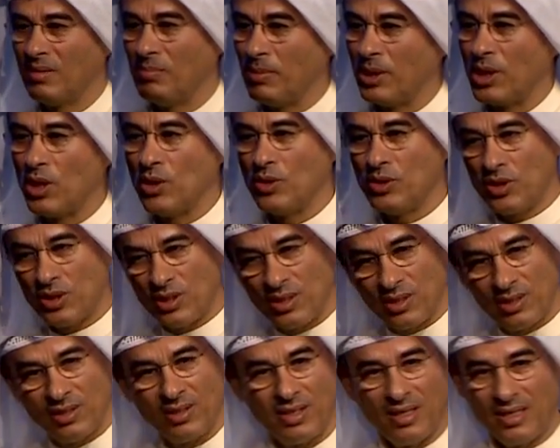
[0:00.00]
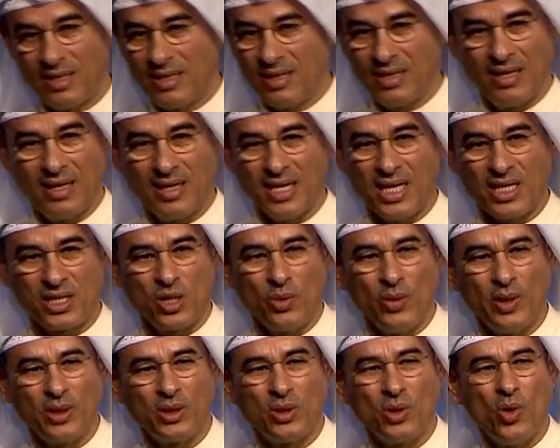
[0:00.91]
Because that's the
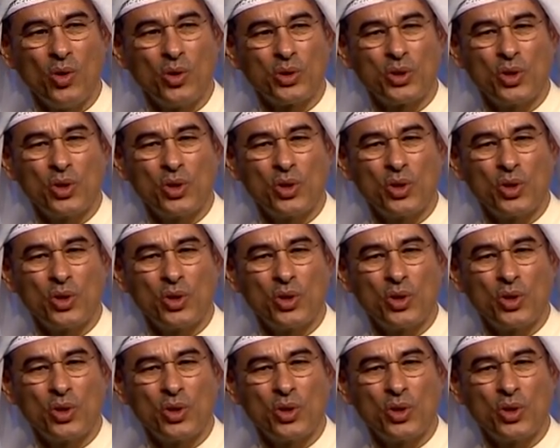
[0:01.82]
way to go.